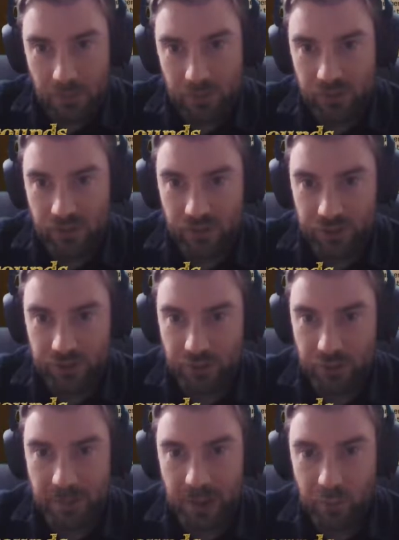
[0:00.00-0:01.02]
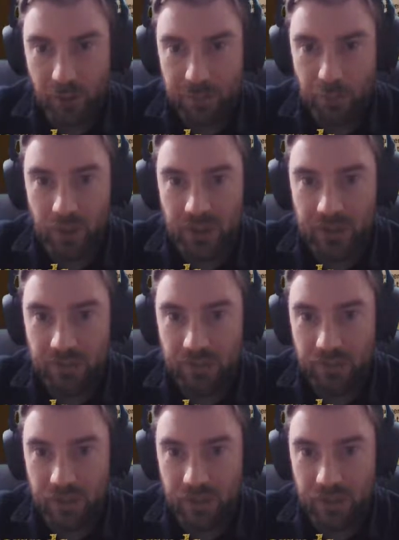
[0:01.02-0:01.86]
also not sure about Web Weave.